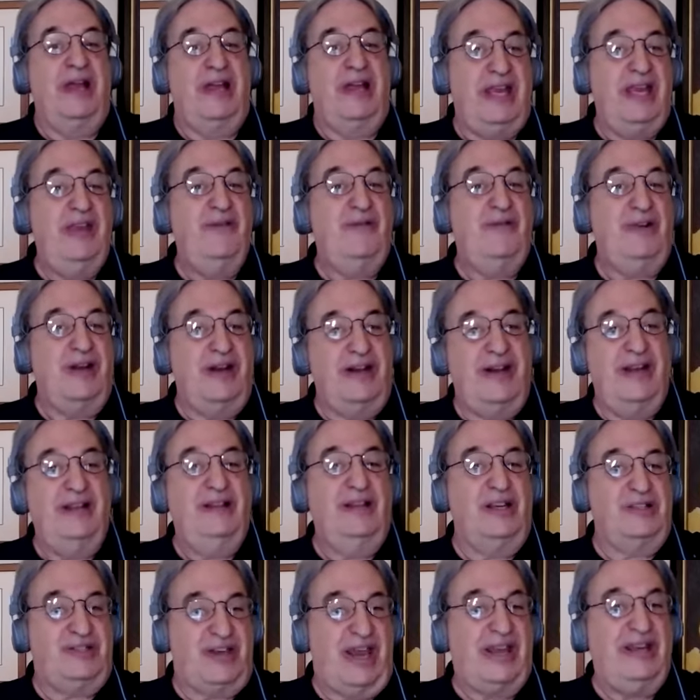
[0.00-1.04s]
Even in
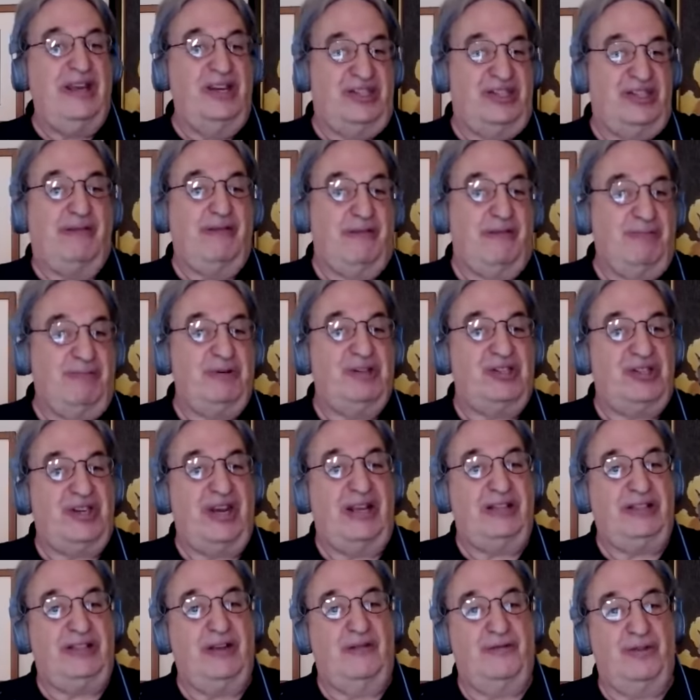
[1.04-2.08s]
English,
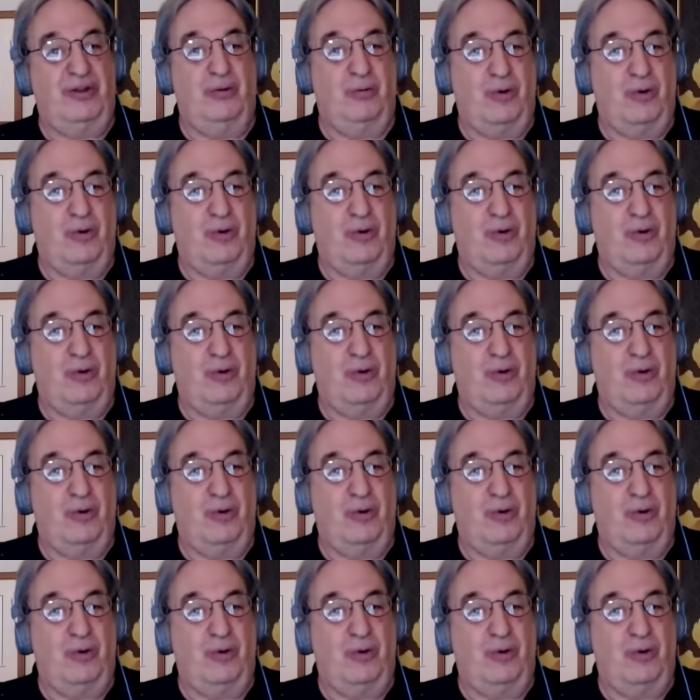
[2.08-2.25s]
87% of the